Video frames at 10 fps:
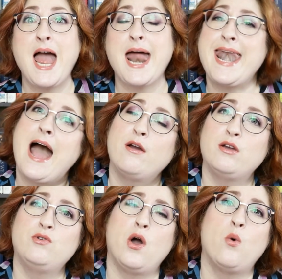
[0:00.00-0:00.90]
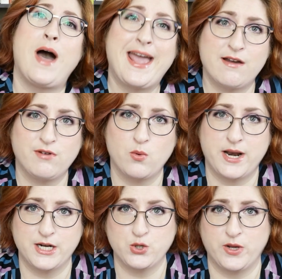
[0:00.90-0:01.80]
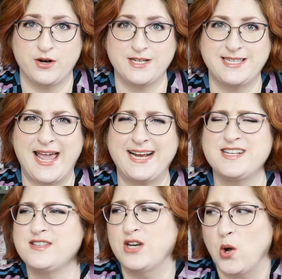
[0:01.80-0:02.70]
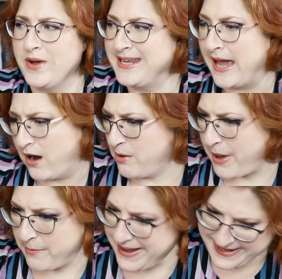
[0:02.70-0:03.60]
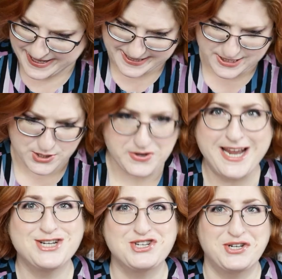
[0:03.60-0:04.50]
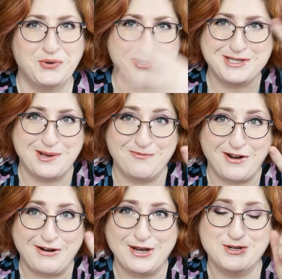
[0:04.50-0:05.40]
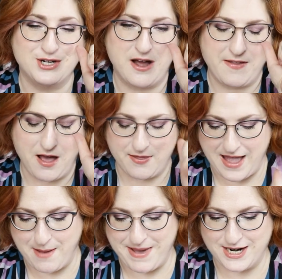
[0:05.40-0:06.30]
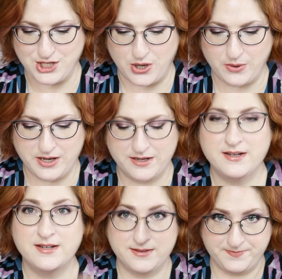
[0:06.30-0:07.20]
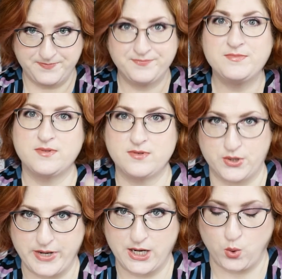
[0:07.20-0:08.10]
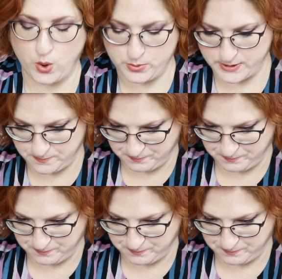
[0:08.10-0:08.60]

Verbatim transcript: Now you know why everyone on Twitter is saying, does no one care about my kidney donation? Or some variation on, on that meta joke direct quote.